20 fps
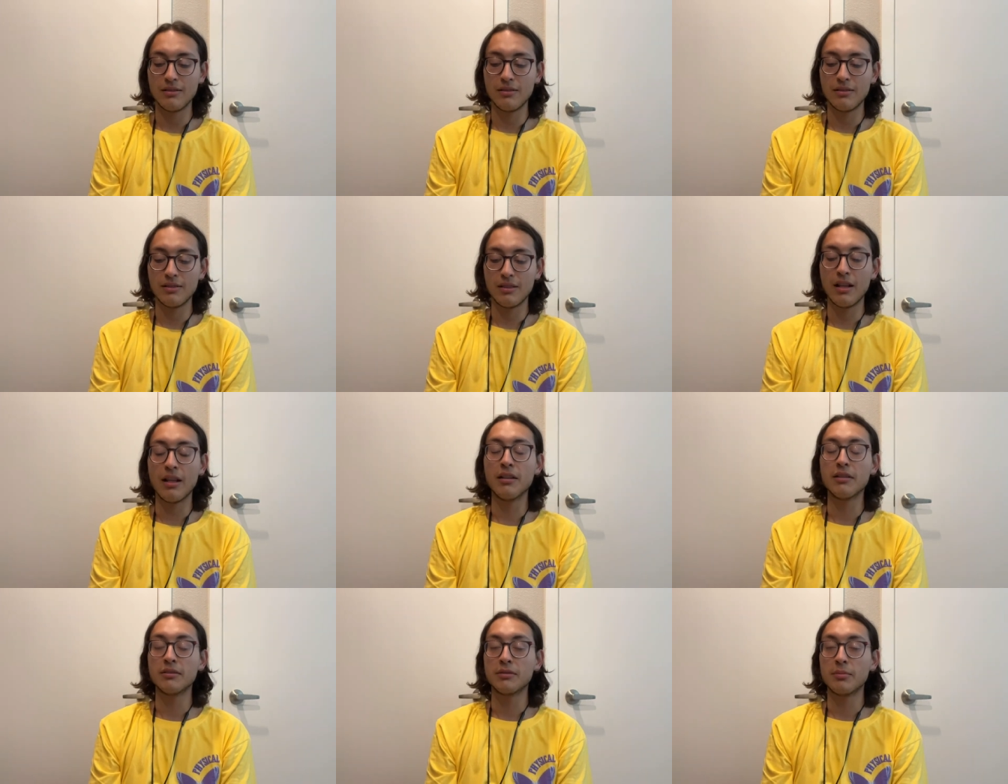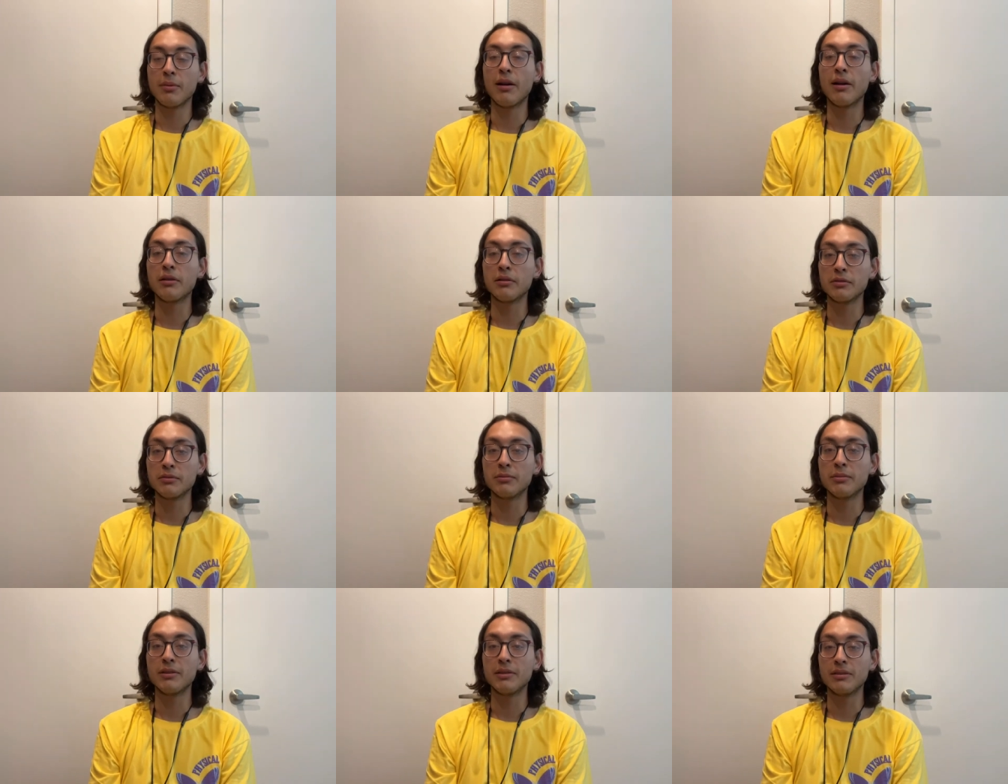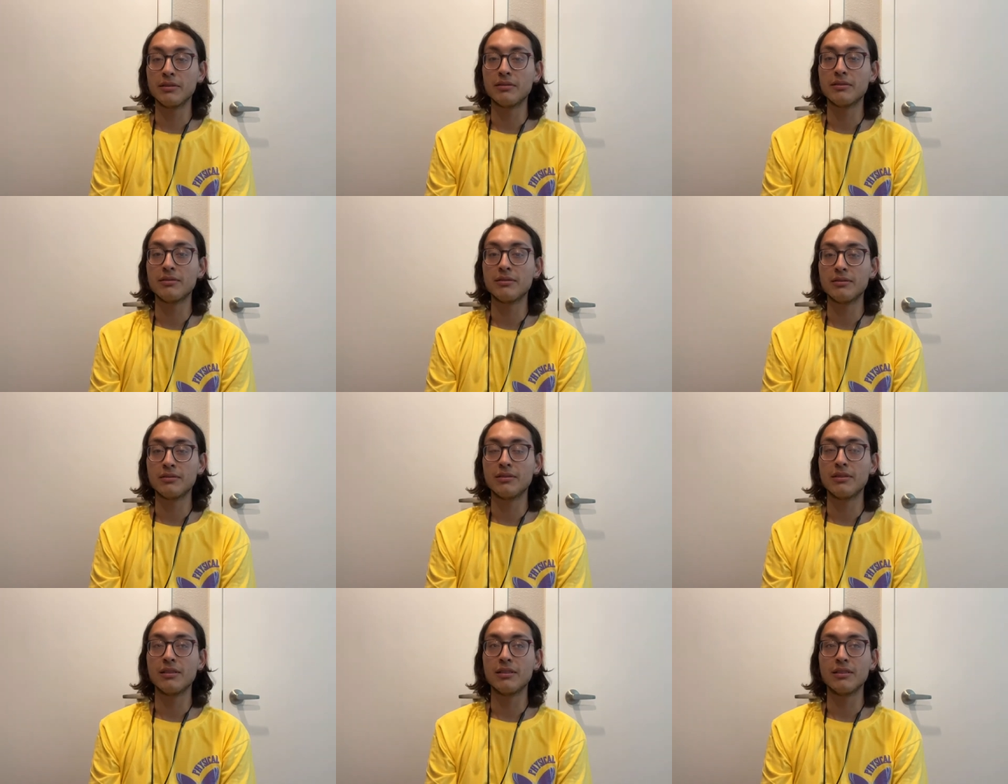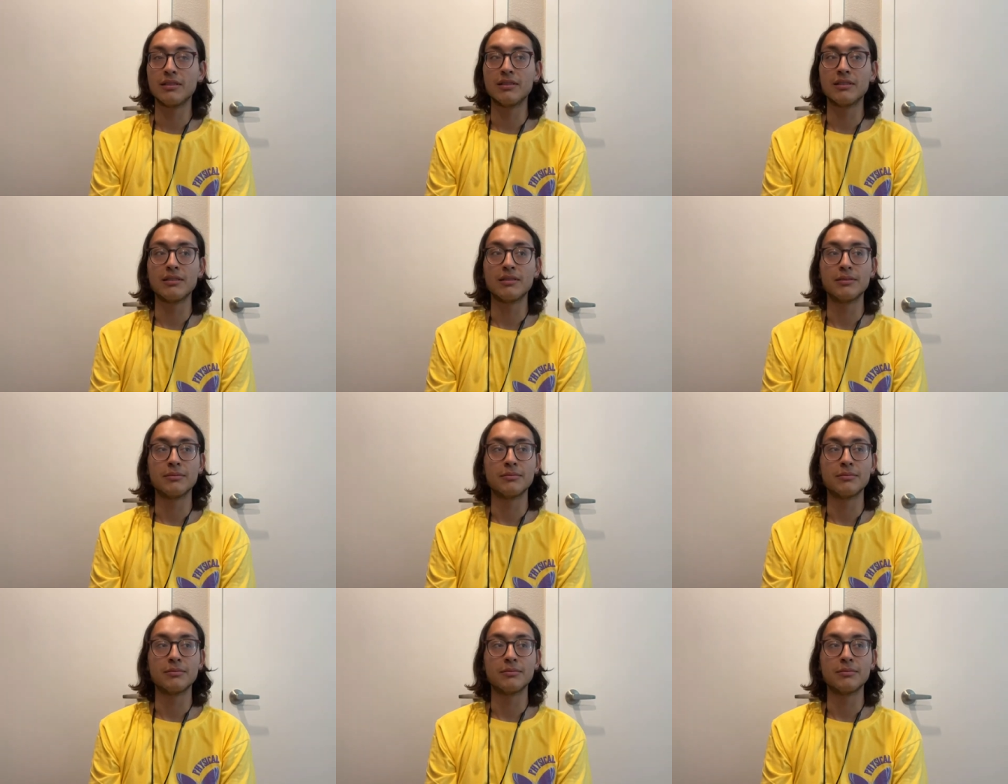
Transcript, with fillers: that inspires me. Um,